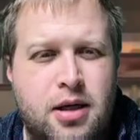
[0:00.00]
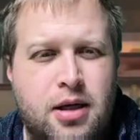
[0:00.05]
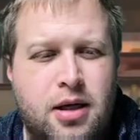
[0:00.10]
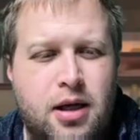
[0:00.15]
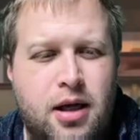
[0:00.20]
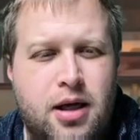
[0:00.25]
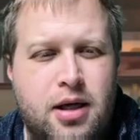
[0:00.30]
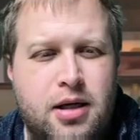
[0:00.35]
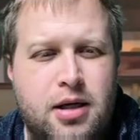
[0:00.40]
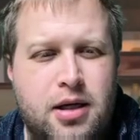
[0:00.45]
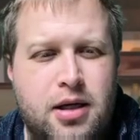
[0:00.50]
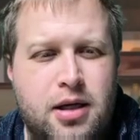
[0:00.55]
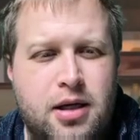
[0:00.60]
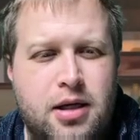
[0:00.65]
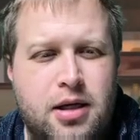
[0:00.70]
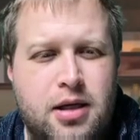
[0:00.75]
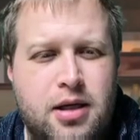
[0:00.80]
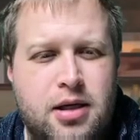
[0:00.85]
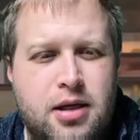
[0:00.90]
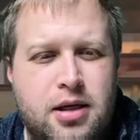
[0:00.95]
and
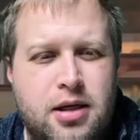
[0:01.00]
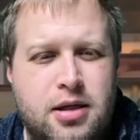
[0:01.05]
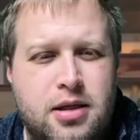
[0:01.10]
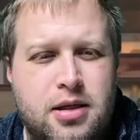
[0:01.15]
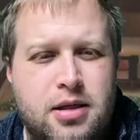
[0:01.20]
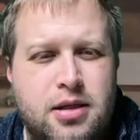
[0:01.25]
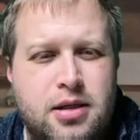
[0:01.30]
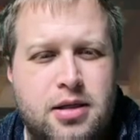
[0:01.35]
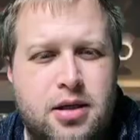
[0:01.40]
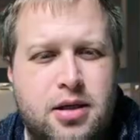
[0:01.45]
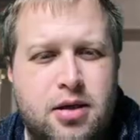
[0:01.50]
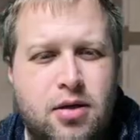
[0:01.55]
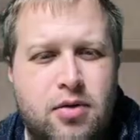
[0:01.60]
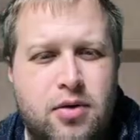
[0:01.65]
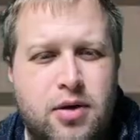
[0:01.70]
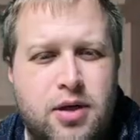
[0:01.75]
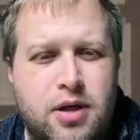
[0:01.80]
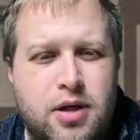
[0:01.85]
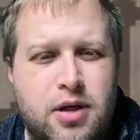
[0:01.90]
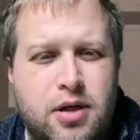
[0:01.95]
he is
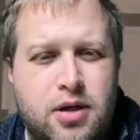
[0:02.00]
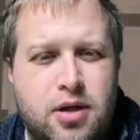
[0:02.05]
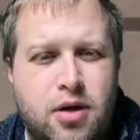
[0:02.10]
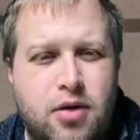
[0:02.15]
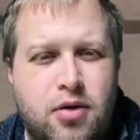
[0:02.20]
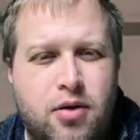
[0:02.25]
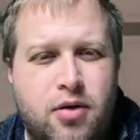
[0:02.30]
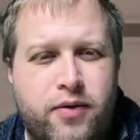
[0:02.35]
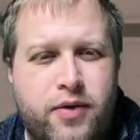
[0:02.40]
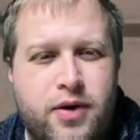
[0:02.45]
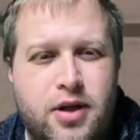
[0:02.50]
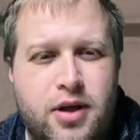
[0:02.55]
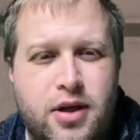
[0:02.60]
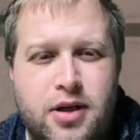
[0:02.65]
going to go over to the